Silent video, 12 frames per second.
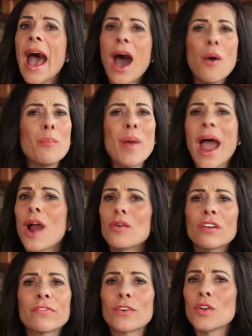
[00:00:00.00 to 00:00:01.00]
how
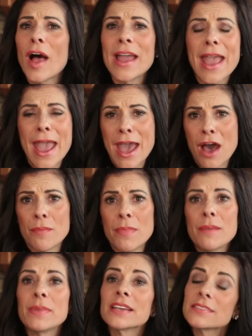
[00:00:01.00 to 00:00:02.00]
powerful I am
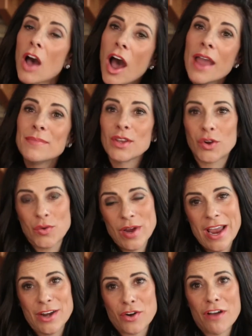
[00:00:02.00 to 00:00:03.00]
because I'm the
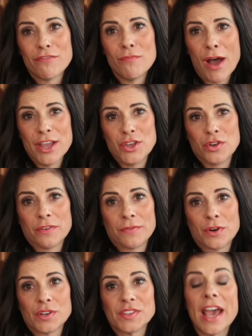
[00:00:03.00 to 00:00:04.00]
creator of my
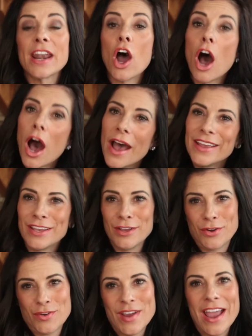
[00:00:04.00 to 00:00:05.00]
universe and I can
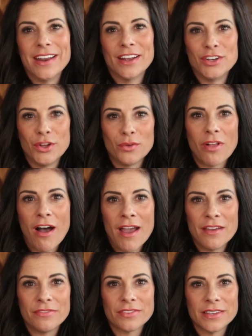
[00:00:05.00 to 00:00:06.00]
create a new
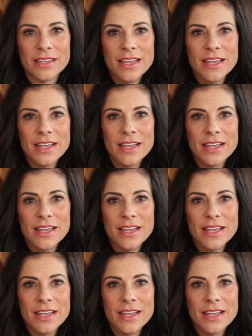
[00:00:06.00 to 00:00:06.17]
life.